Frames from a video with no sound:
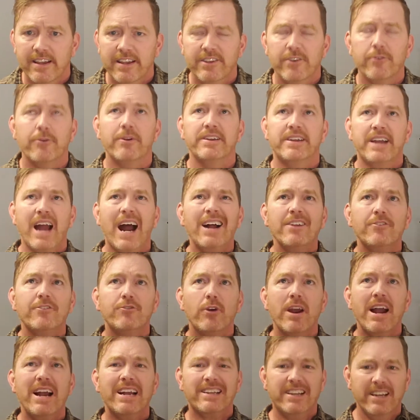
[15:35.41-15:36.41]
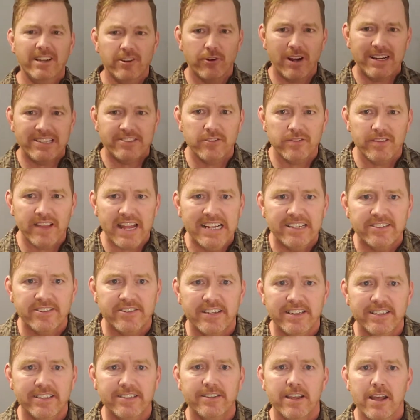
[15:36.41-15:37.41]
You're in contract,
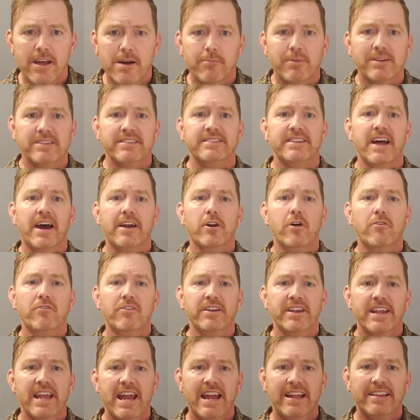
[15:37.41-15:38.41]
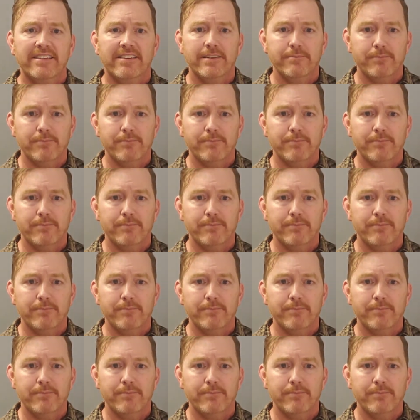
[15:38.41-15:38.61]
congratulations, but it's not over yet.